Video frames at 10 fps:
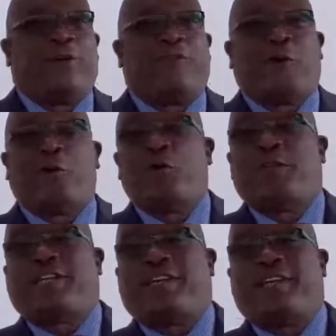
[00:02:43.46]
of our
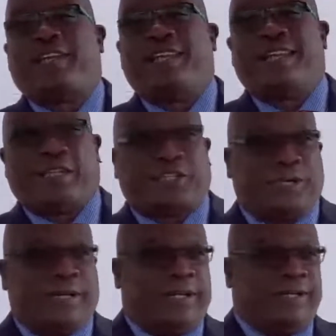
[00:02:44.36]
returning
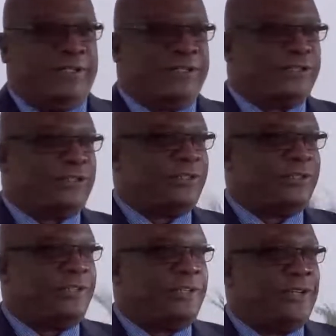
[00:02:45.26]
nationals
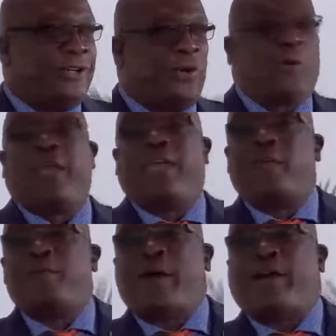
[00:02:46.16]
who
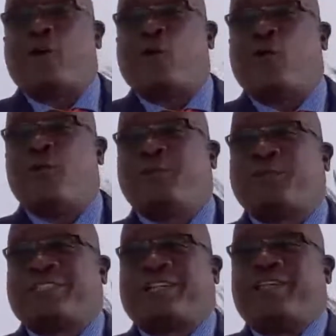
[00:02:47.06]
came back home
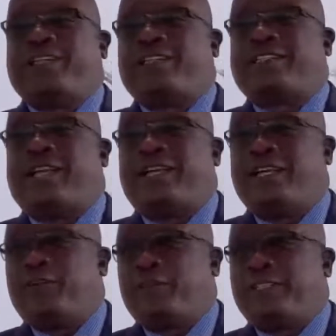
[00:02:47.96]
to St. Kitts and
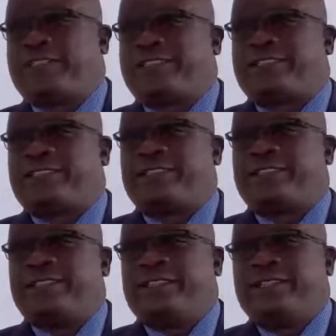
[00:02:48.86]
Nevis,
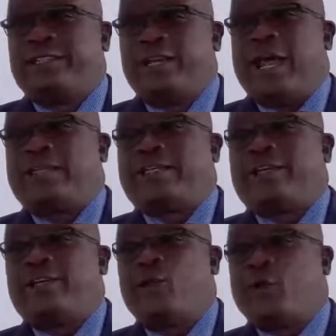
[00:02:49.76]
not
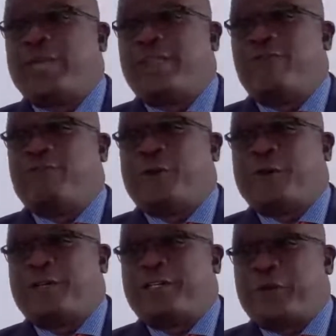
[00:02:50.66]
looking
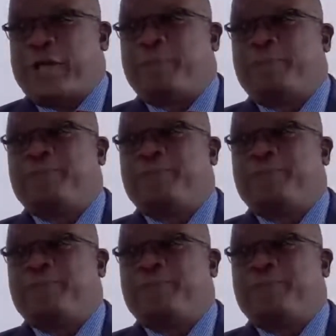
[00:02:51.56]
for a job,